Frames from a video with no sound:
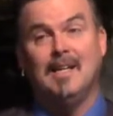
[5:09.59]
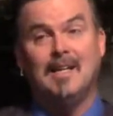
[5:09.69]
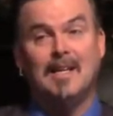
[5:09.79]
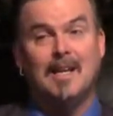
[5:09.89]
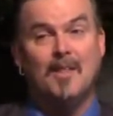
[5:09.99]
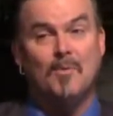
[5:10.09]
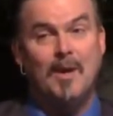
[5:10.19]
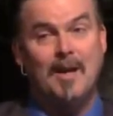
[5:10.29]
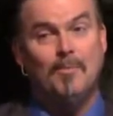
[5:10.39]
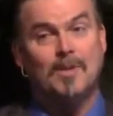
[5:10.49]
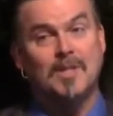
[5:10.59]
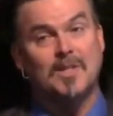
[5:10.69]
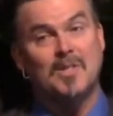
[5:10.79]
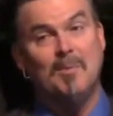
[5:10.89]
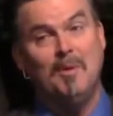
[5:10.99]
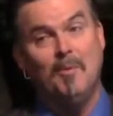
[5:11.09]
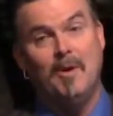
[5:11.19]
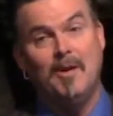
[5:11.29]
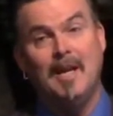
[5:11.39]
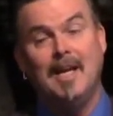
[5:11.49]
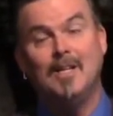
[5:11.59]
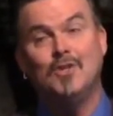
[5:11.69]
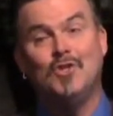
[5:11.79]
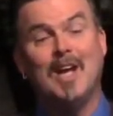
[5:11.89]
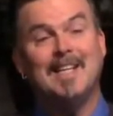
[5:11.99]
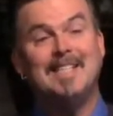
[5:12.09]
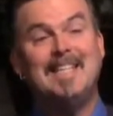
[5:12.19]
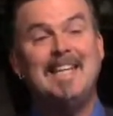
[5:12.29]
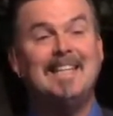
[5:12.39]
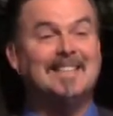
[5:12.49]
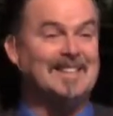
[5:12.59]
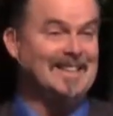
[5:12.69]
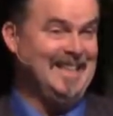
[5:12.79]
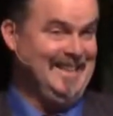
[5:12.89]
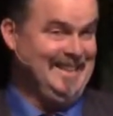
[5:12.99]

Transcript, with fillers: it in another way, which is a similar word, genteel.